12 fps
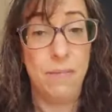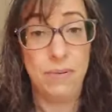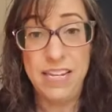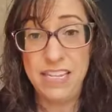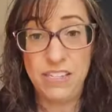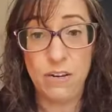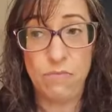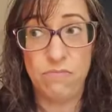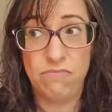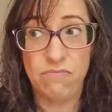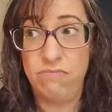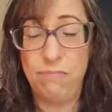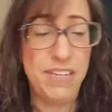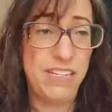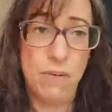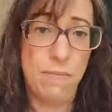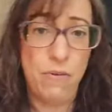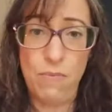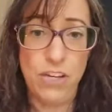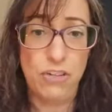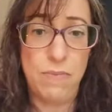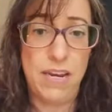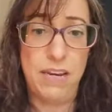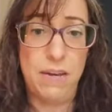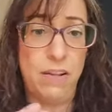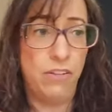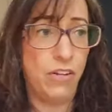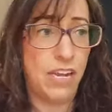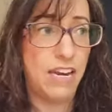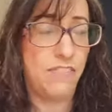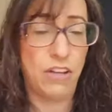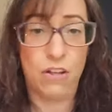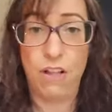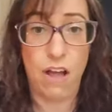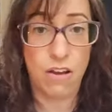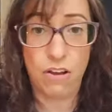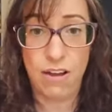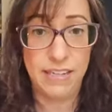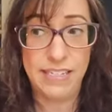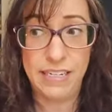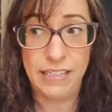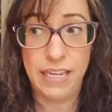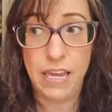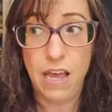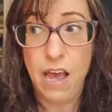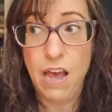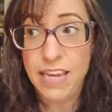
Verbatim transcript: Please don't Please don't be regimented and looking at the clock constantly.